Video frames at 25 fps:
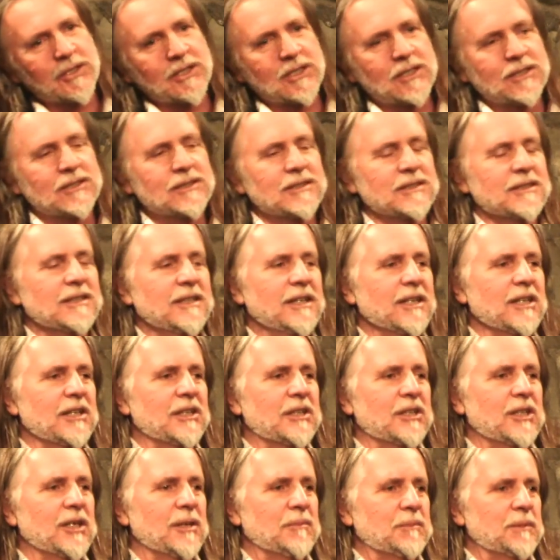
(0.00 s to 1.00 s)
American
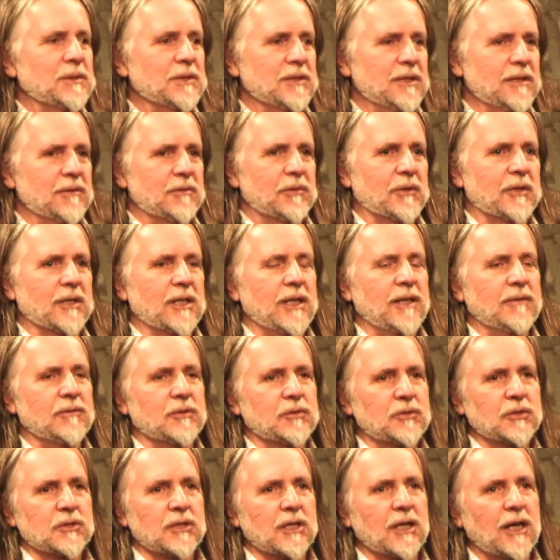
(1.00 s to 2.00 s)
helicopters, and everyone will have
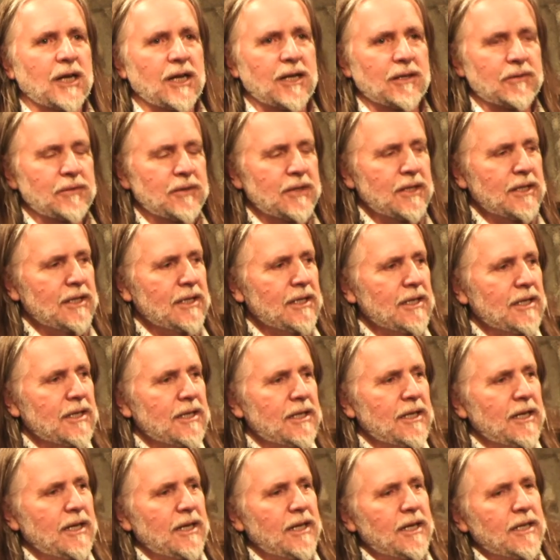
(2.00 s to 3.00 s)
a good laugh.
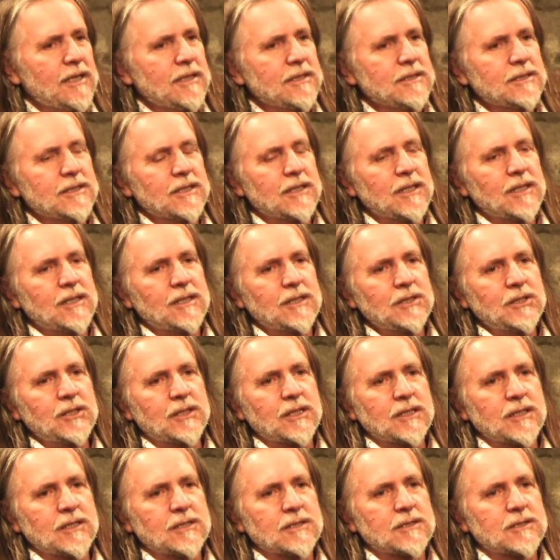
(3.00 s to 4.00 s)
And you
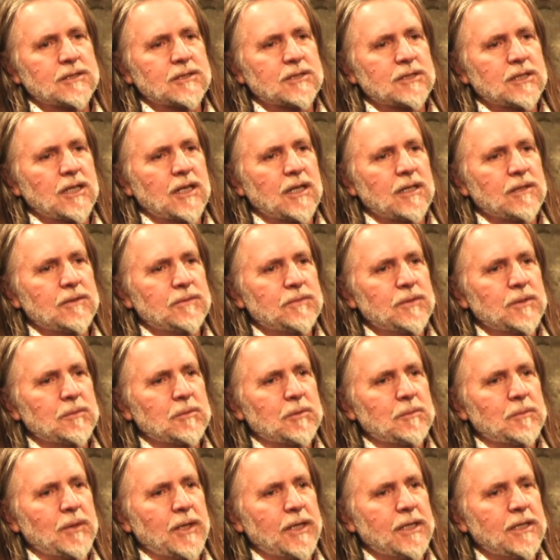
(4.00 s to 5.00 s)
know, that's the style of film
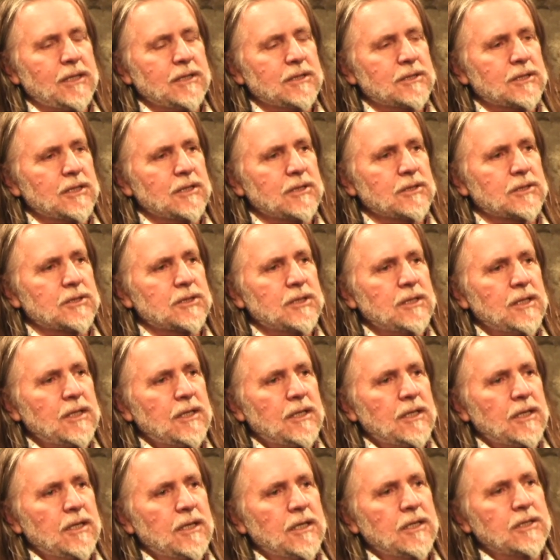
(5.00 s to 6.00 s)
I'm making. So it's
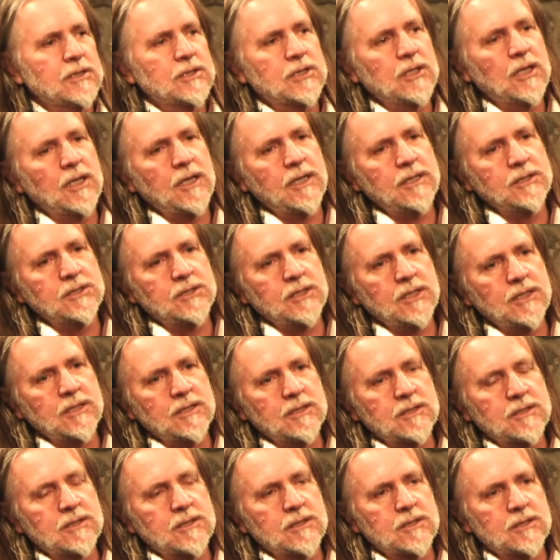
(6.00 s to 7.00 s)

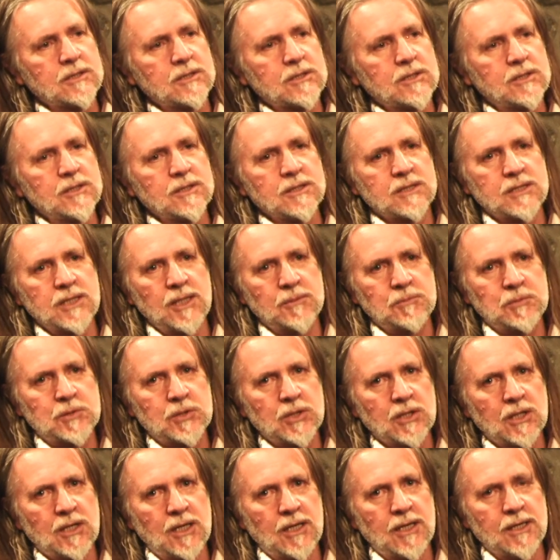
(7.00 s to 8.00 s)
hijinks, it's
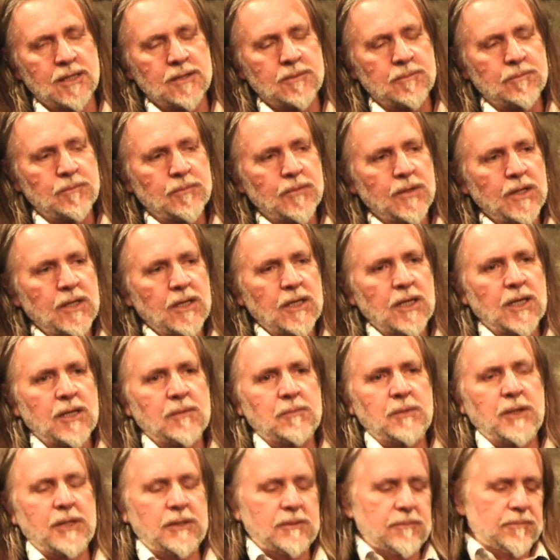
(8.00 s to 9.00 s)
conceptual art. I
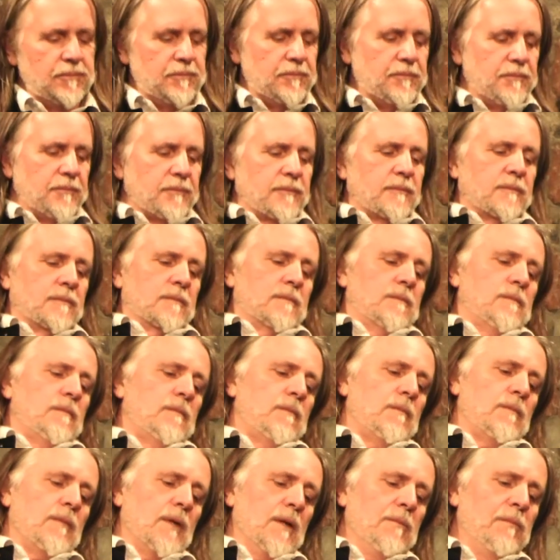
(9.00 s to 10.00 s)
mean,
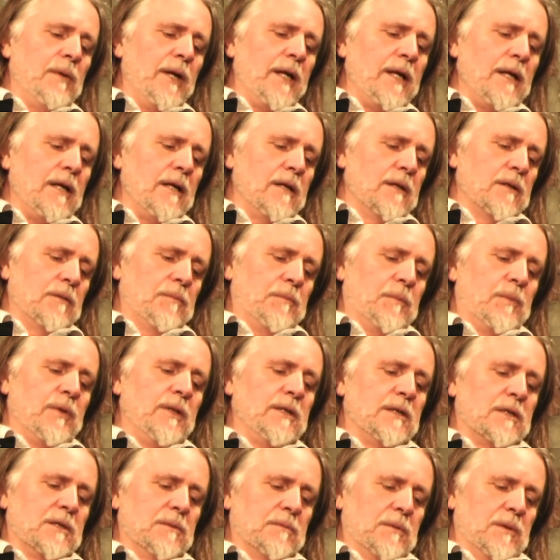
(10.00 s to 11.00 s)
many of the
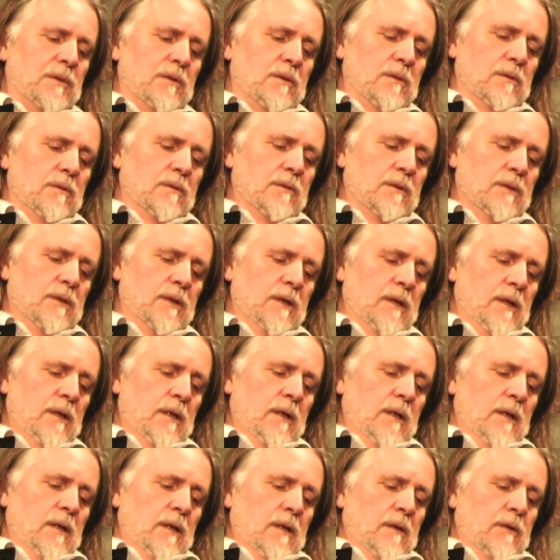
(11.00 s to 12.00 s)
principles
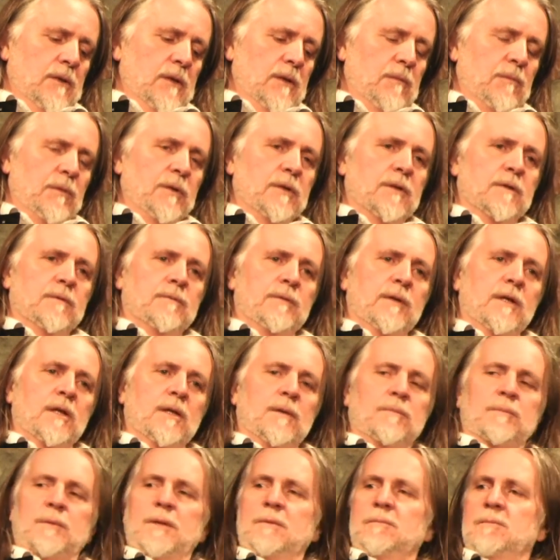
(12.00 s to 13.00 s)
that were
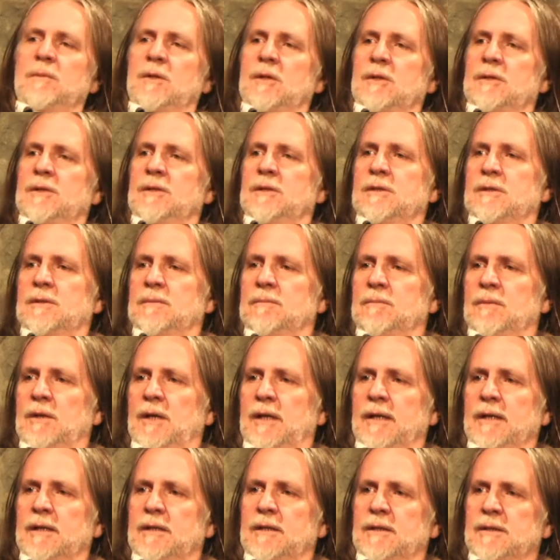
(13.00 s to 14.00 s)
developed in modernism,
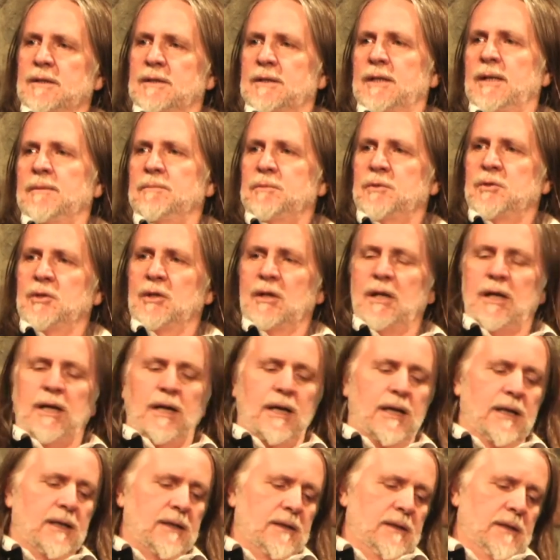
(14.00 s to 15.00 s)
like conceptual
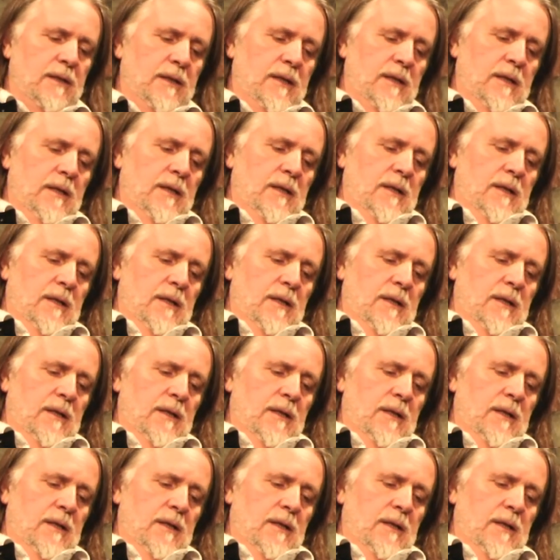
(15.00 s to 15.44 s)
art,